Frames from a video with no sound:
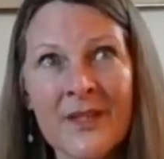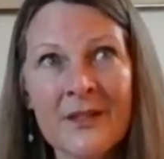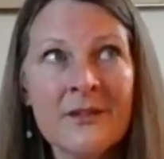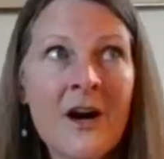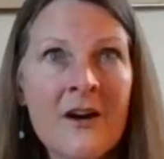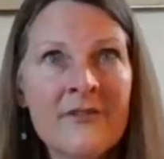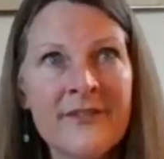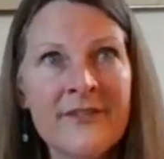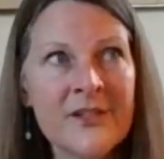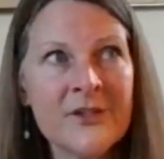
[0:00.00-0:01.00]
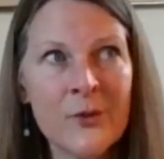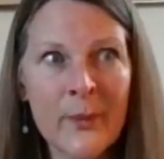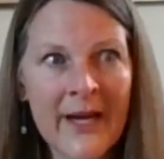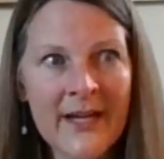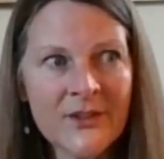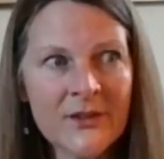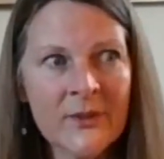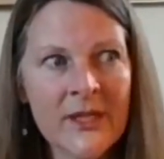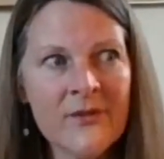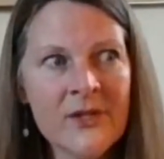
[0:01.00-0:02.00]
love, find your own passion,
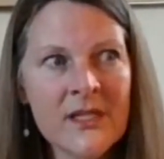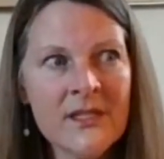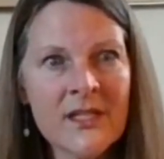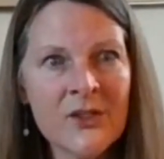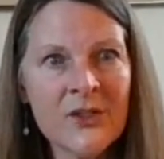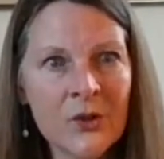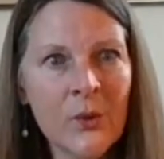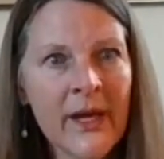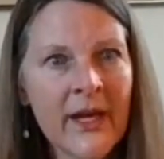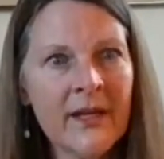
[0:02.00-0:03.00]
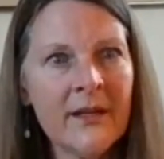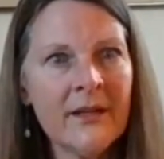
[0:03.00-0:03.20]
whatever it is, and do it.